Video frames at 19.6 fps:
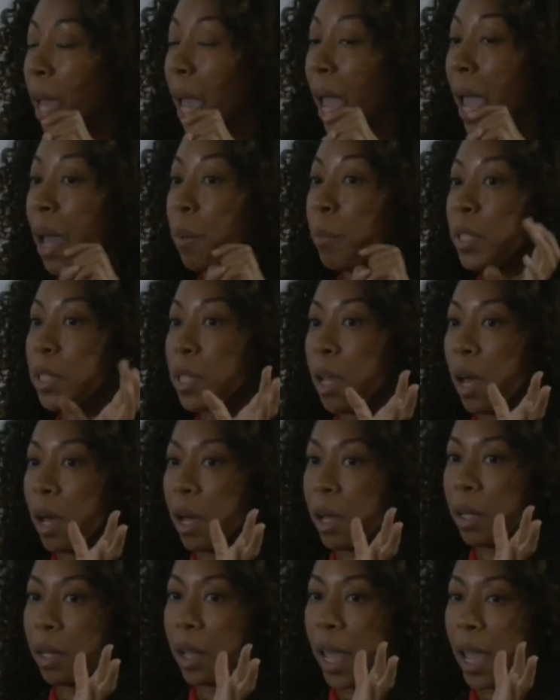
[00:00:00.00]

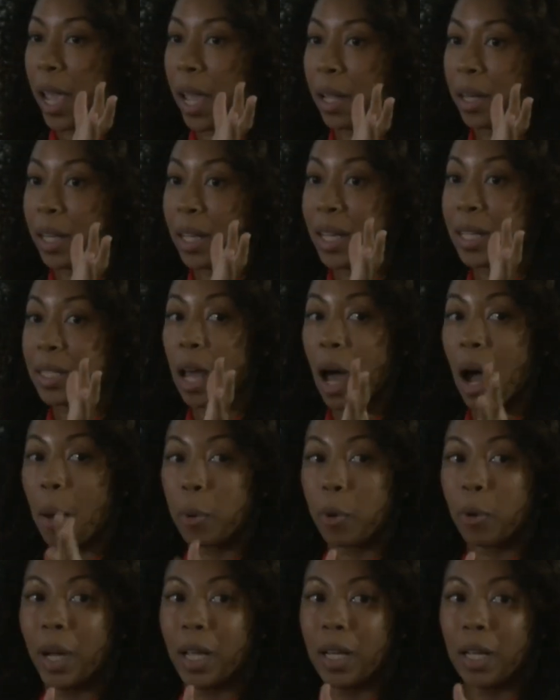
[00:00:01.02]
Amazon and is
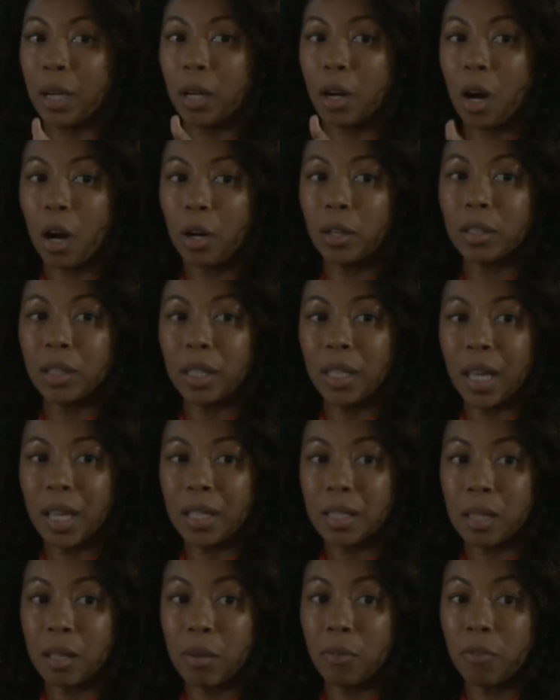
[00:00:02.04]
operating currently
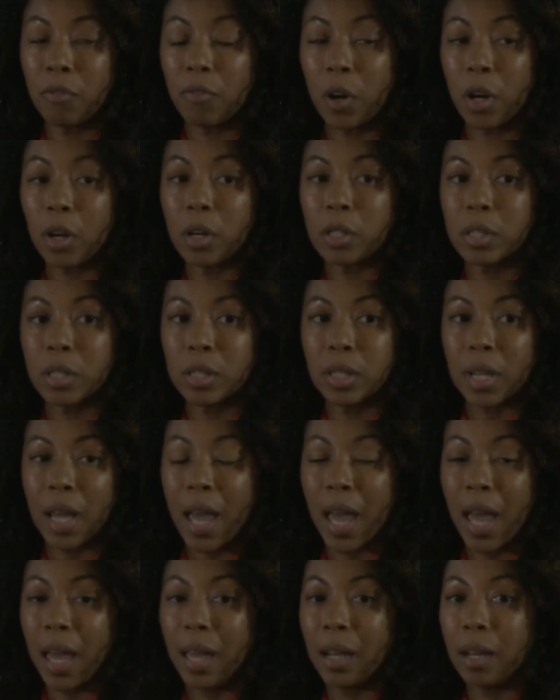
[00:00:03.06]
as the first
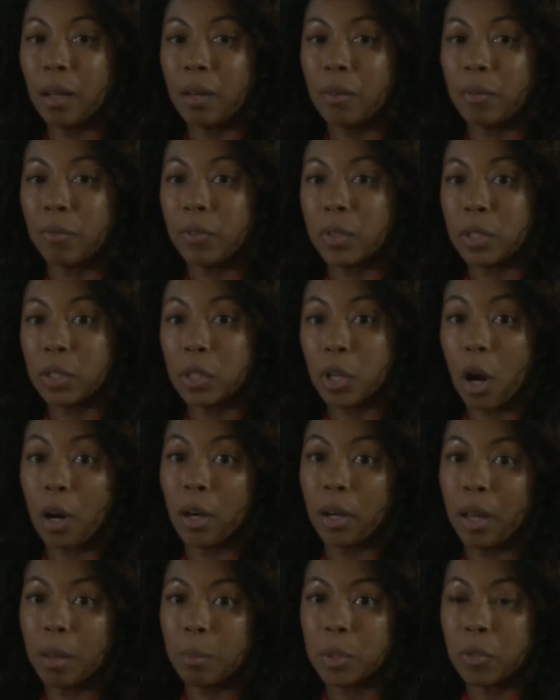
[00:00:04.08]
head of
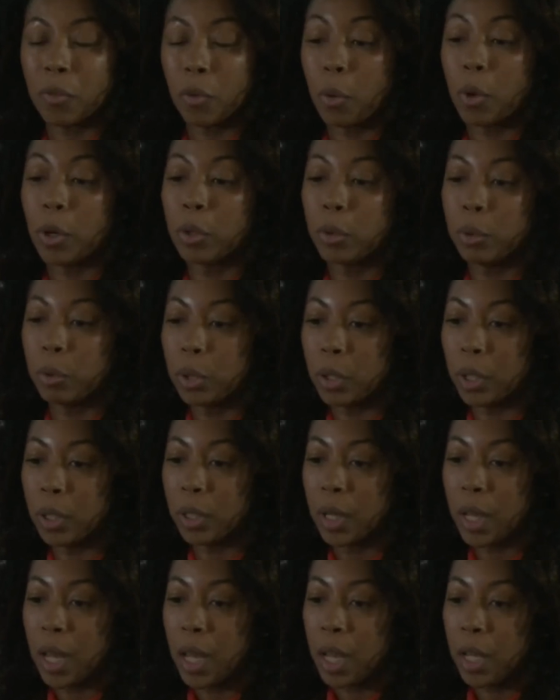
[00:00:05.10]
startups for
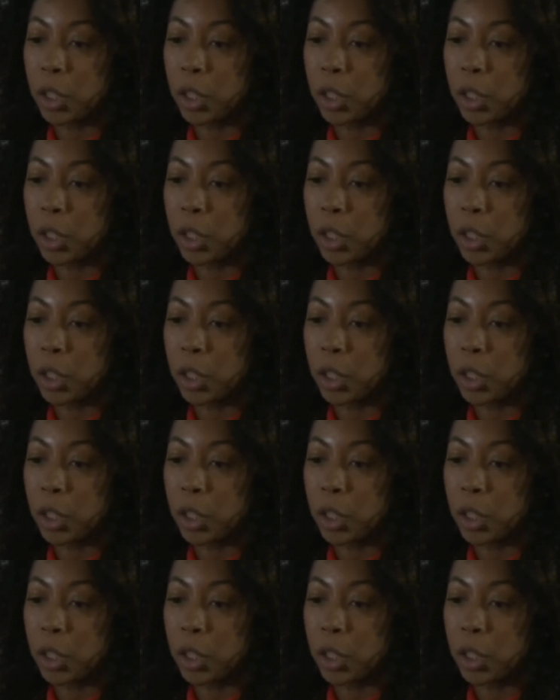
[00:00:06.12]
Google.